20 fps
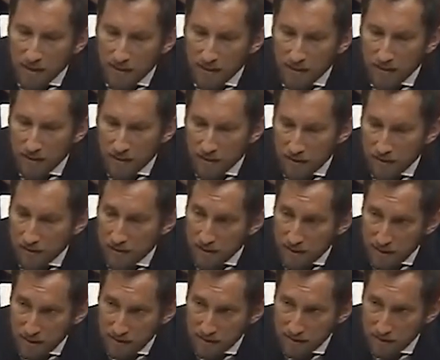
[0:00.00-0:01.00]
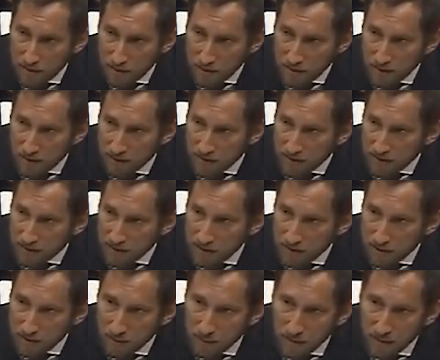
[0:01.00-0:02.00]
The the history of
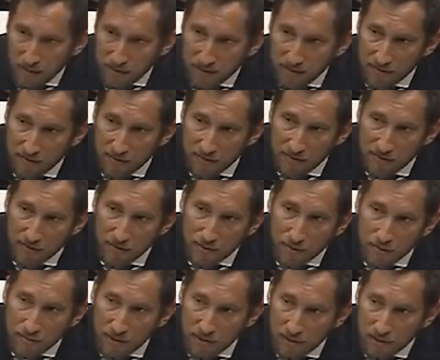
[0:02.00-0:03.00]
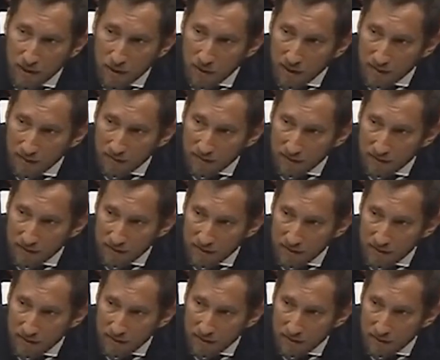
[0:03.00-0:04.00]
cessation products have extremely low
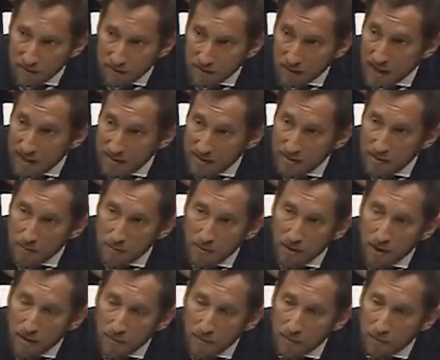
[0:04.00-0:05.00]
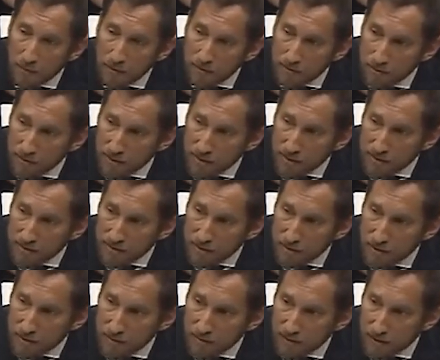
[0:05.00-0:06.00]
efficacy. That's the problem we're trying to
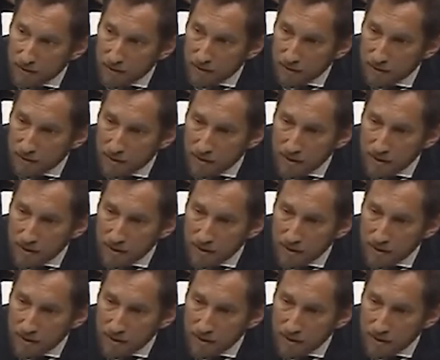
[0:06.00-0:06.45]
solve here.